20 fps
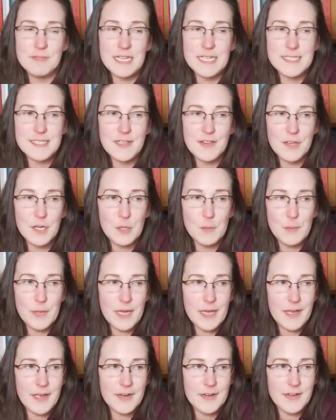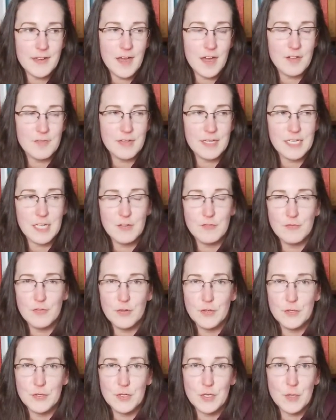It's a little bit of like a
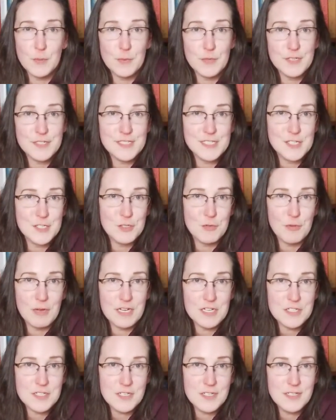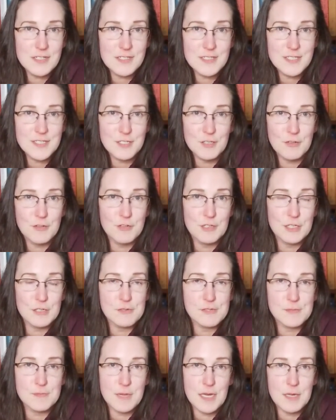vulnerable situation to
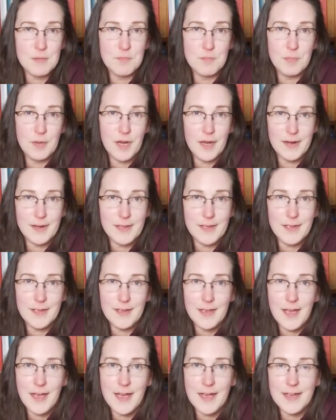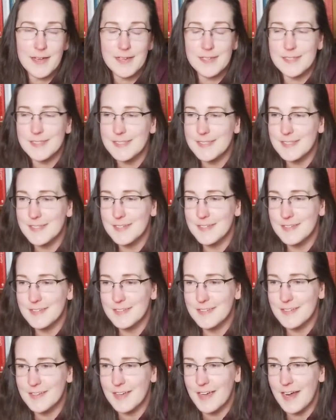use my body as
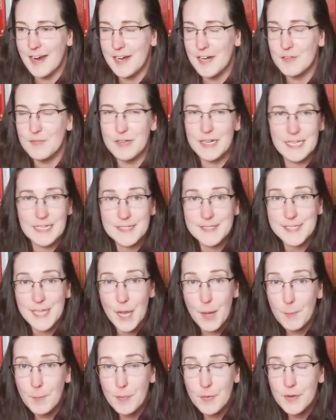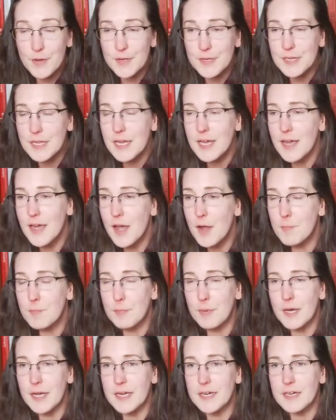kind of an example,
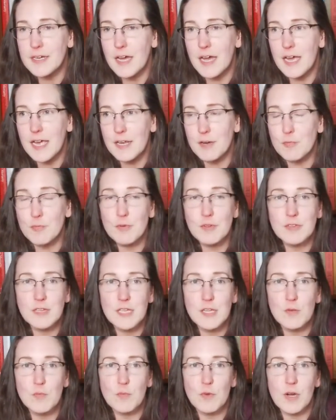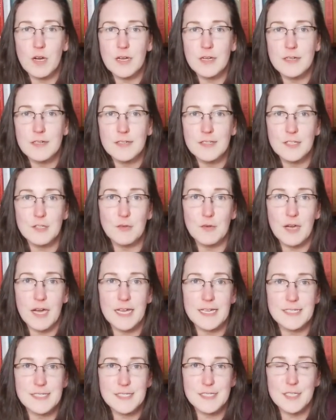but I really want you
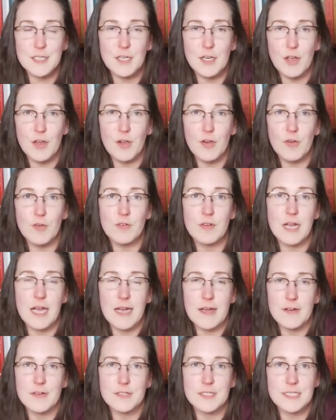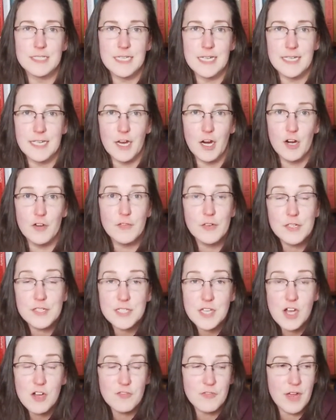guys to know how to take care of
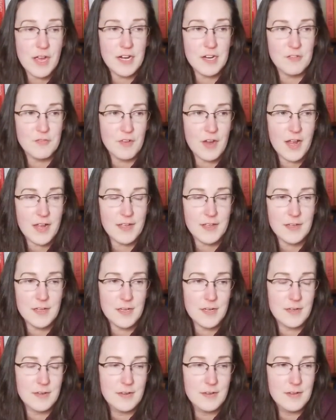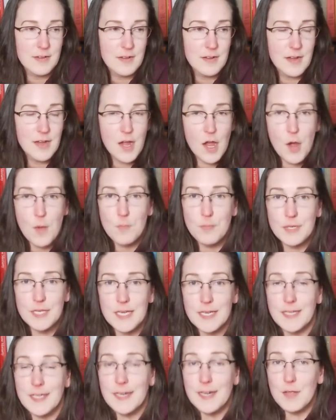yourself, and if I can be
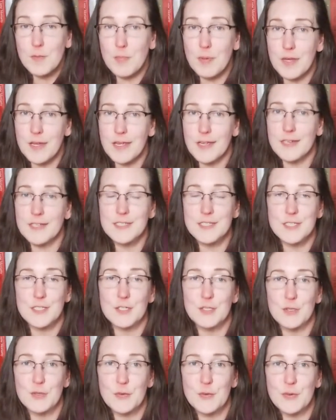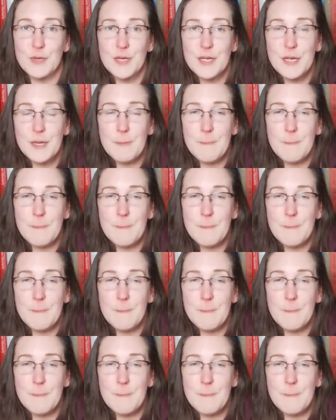a guinea pig to